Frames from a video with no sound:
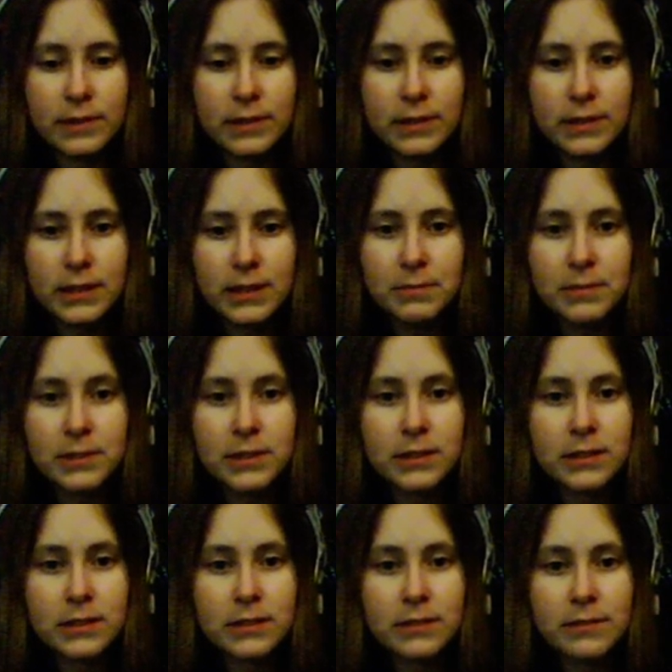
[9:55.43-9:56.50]

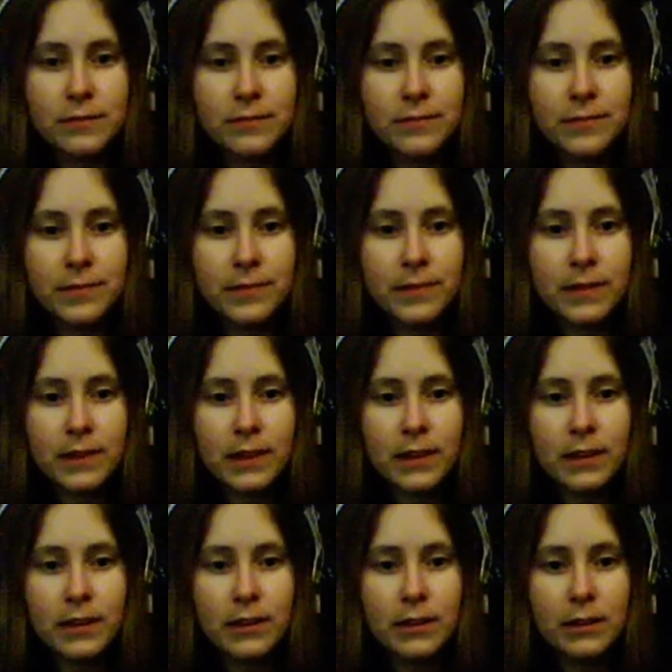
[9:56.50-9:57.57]
Set.
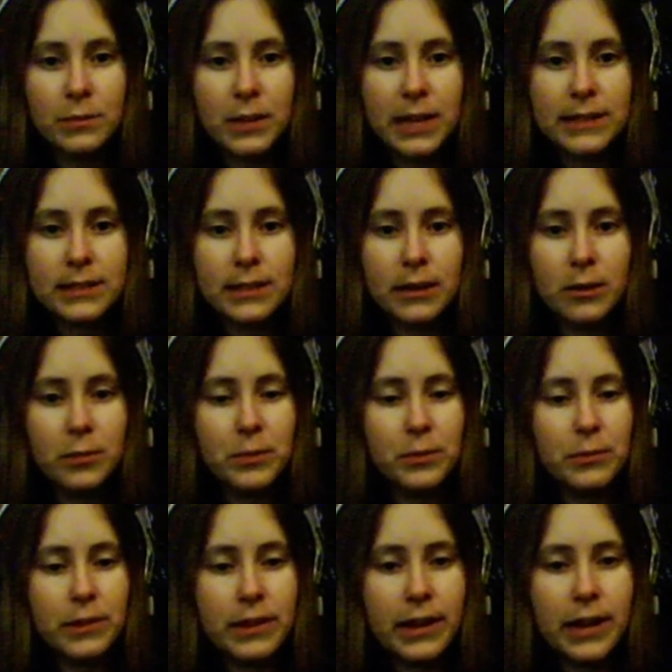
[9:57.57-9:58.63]
Gonna blast that
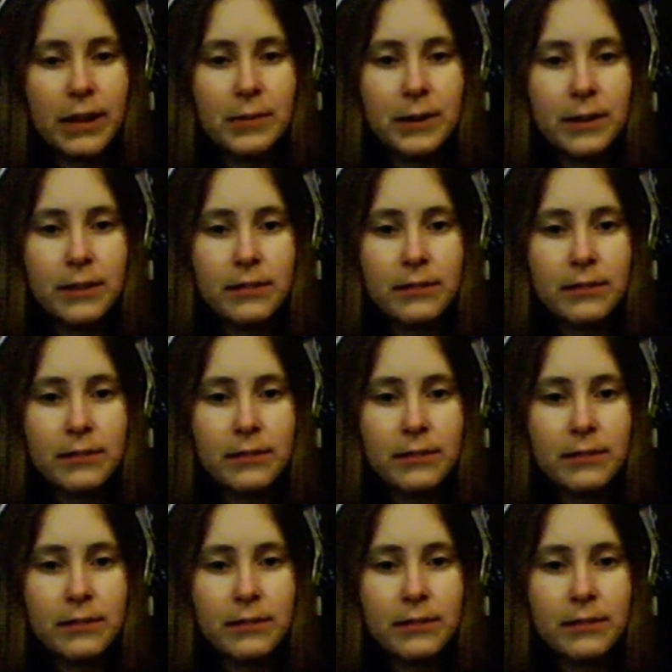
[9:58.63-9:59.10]
open with a hammer.